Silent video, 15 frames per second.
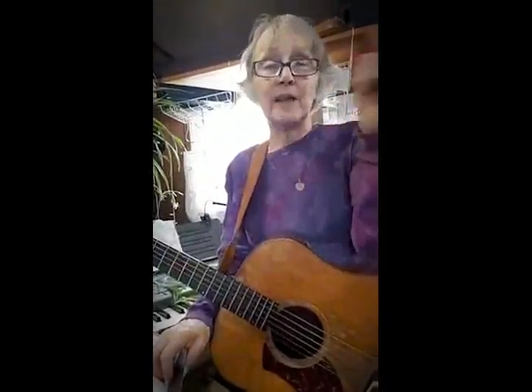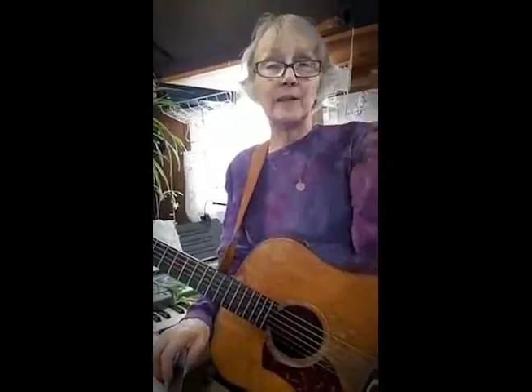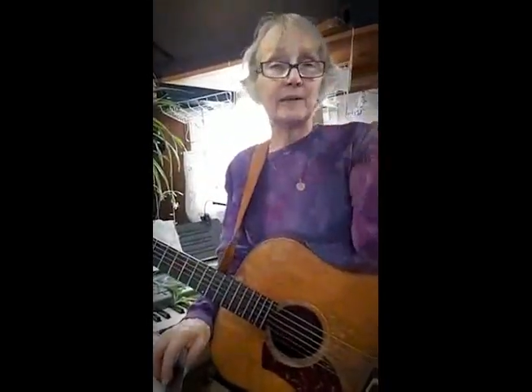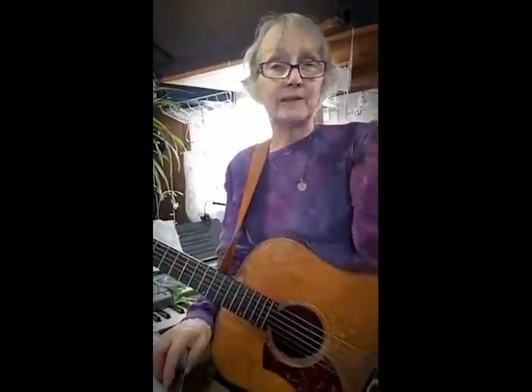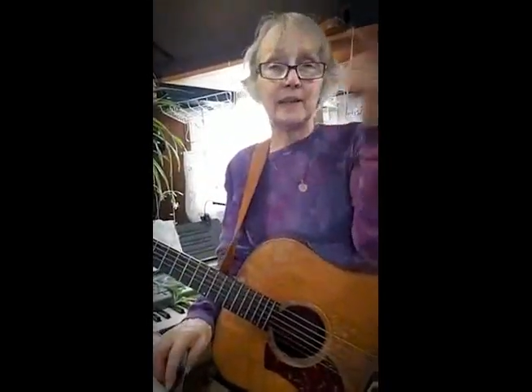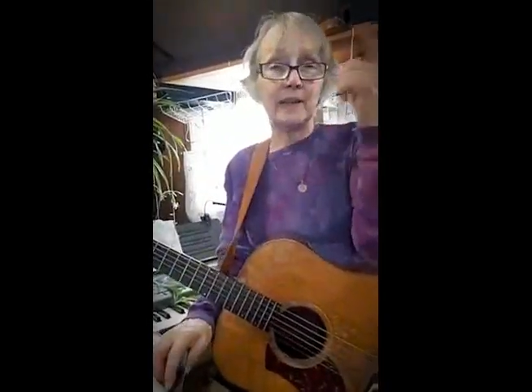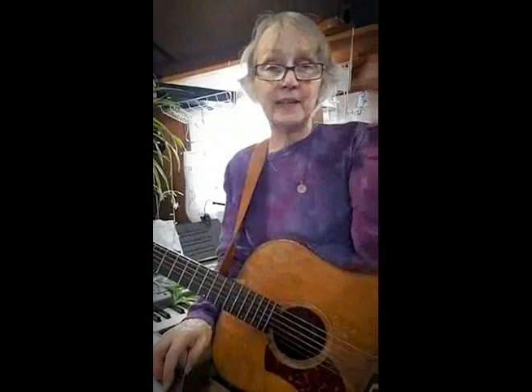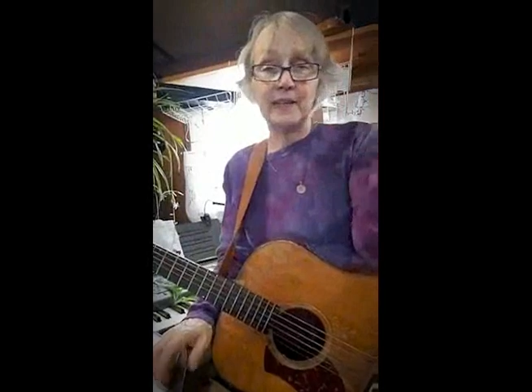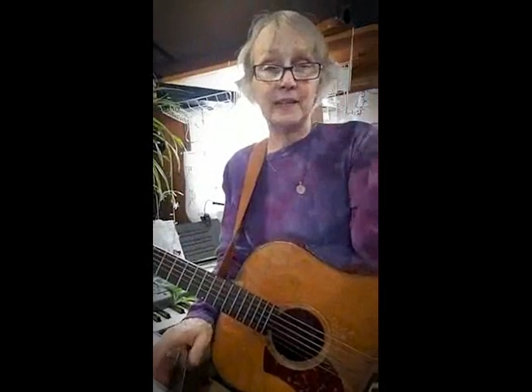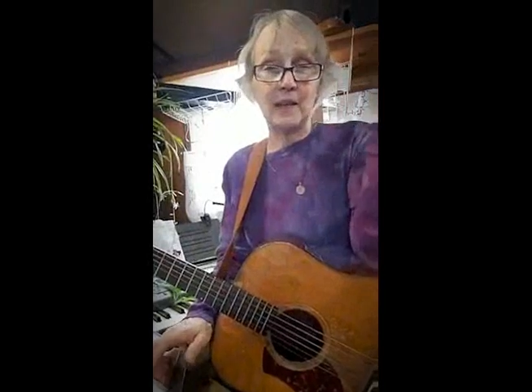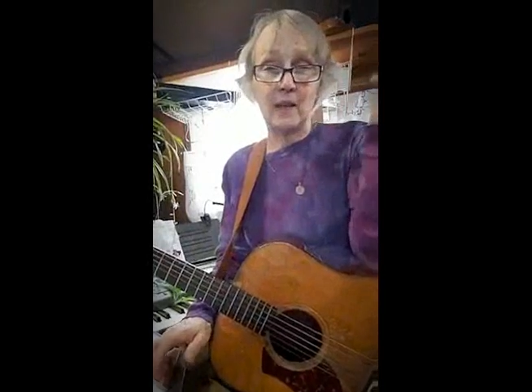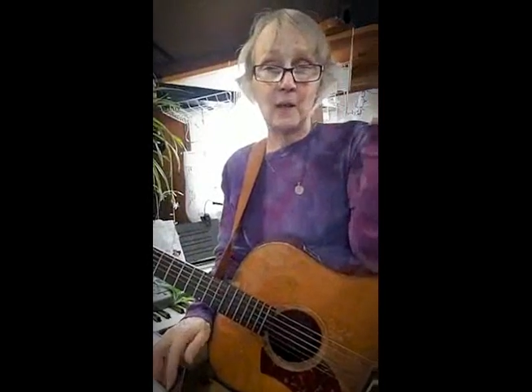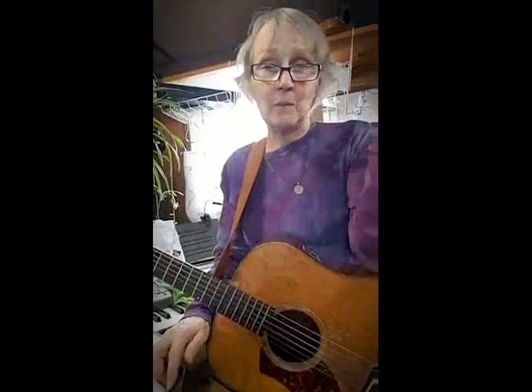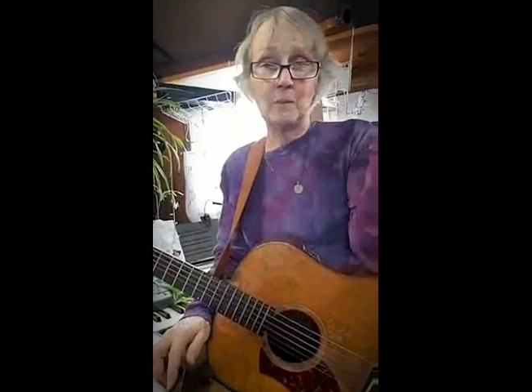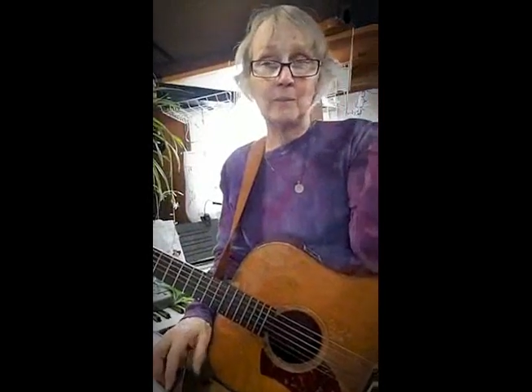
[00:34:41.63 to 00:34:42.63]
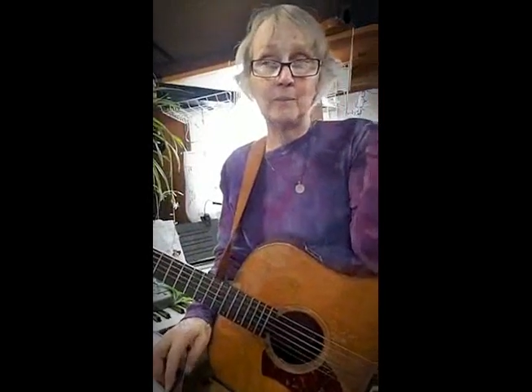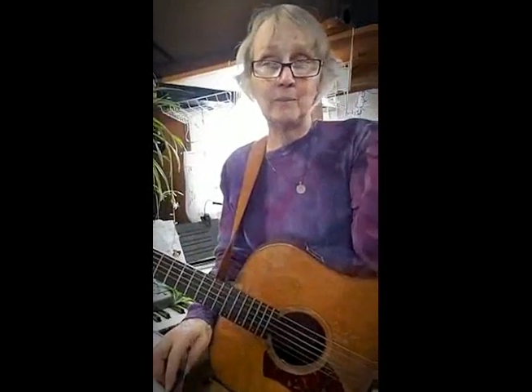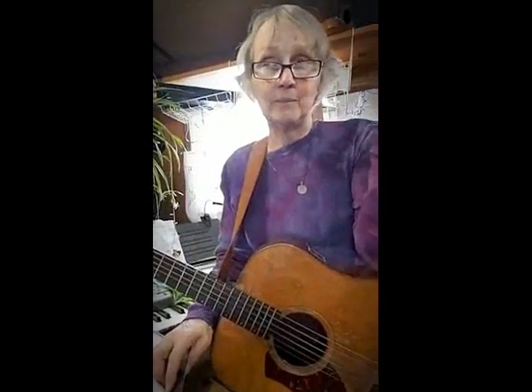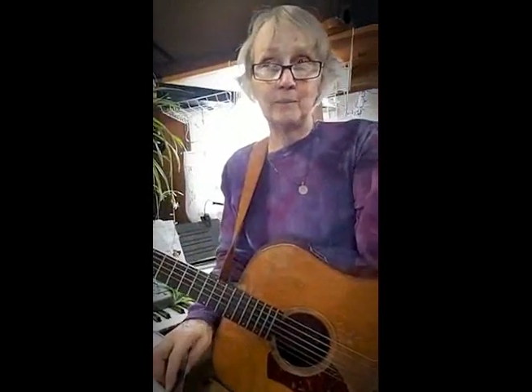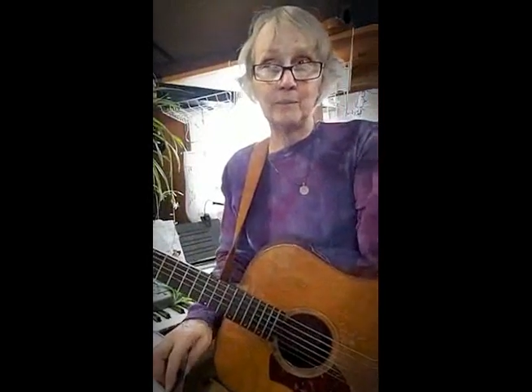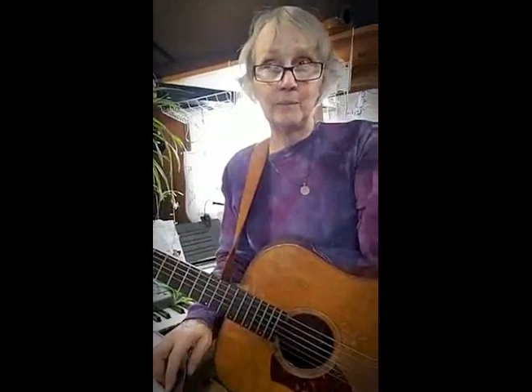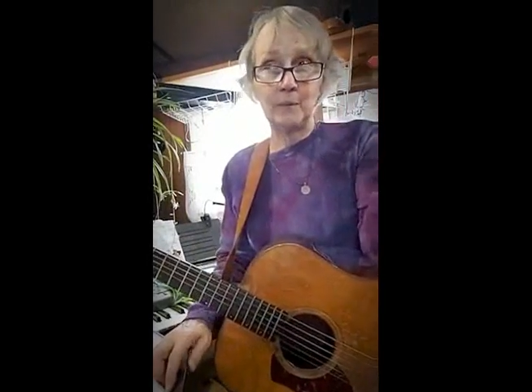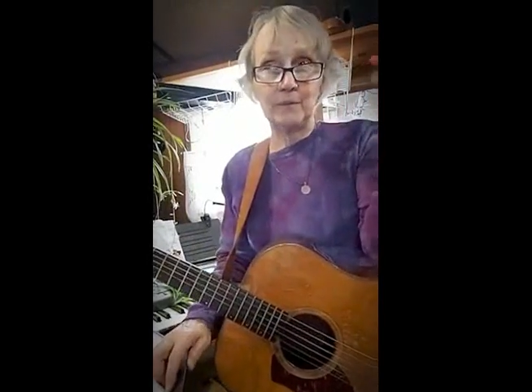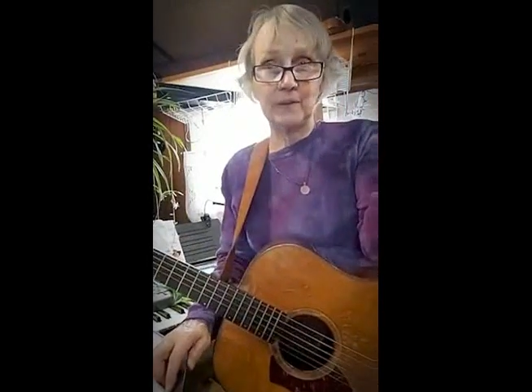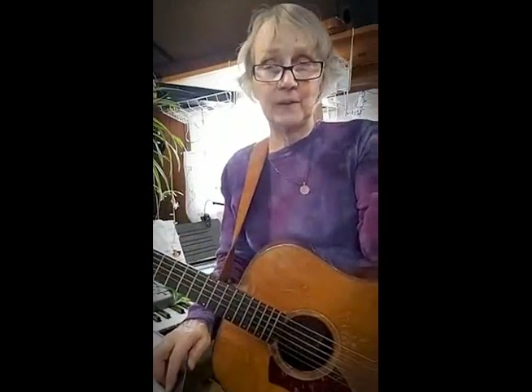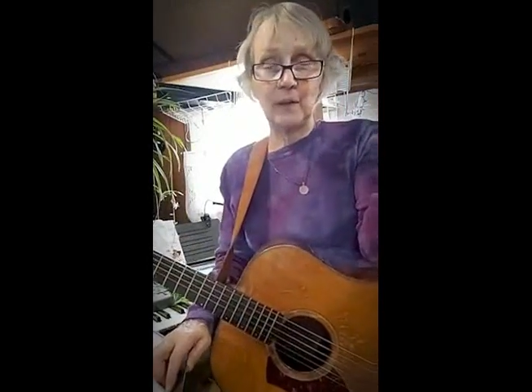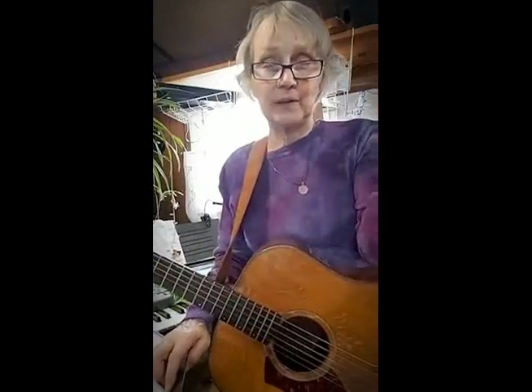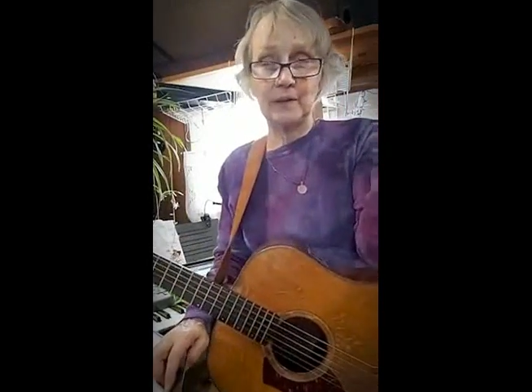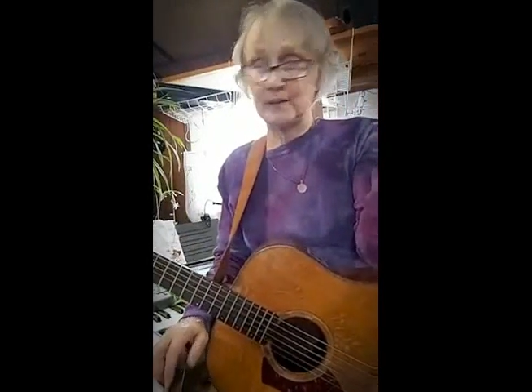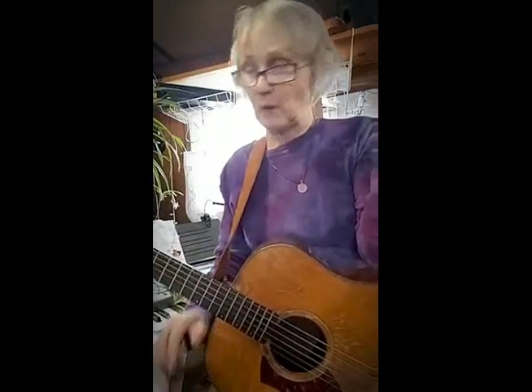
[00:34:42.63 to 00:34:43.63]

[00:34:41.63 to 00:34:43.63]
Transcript: I study music all the